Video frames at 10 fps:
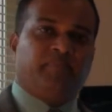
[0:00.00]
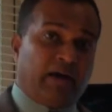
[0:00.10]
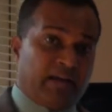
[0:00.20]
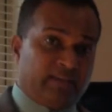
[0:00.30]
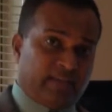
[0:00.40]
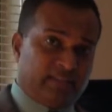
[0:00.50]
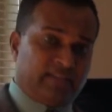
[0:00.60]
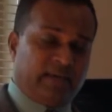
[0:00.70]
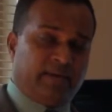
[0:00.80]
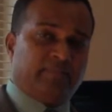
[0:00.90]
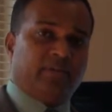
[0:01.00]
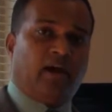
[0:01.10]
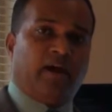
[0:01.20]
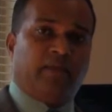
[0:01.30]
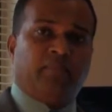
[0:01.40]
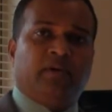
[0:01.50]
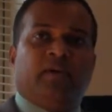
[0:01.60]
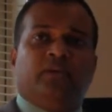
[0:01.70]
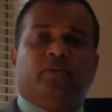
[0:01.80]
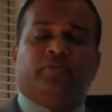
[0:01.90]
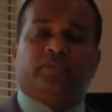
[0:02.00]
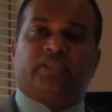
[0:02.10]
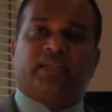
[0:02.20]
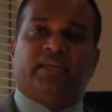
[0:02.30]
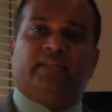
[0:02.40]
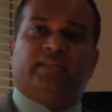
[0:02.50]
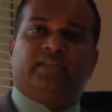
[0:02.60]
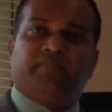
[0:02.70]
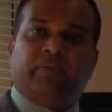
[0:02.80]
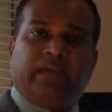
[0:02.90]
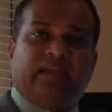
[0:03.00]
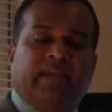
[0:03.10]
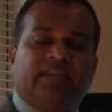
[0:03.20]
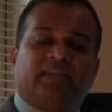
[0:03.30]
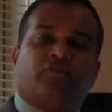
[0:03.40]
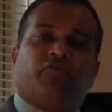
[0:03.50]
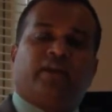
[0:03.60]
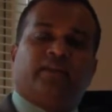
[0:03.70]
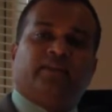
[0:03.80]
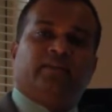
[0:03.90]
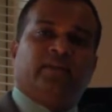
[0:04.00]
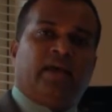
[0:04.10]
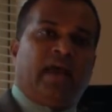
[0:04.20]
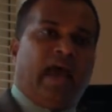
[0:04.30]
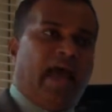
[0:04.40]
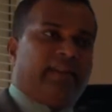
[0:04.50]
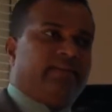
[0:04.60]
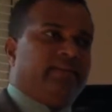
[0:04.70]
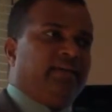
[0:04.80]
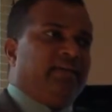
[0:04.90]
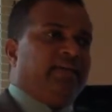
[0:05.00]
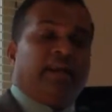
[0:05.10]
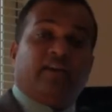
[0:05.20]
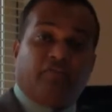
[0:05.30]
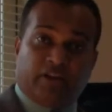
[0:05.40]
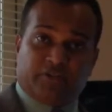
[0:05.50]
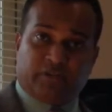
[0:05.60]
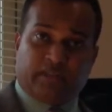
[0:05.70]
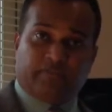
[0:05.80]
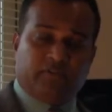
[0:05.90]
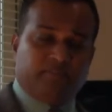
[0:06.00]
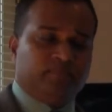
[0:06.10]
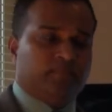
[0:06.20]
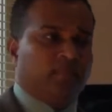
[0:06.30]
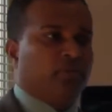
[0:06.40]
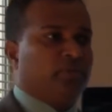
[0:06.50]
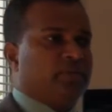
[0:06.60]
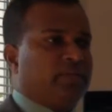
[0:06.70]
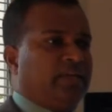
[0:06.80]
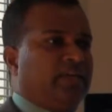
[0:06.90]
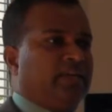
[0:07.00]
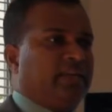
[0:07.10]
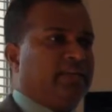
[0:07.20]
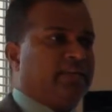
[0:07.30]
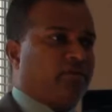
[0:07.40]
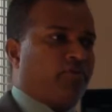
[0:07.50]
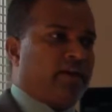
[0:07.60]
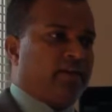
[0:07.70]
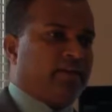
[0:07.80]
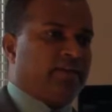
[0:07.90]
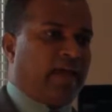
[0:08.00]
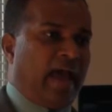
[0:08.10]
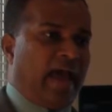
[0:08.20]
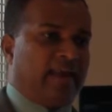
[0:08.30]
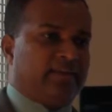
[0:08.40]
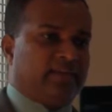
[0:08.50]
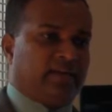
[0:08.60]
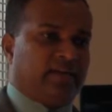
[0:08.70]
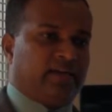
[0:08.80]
but at the same time you will see this being integrated at the undergraduate level. You will see it integrated at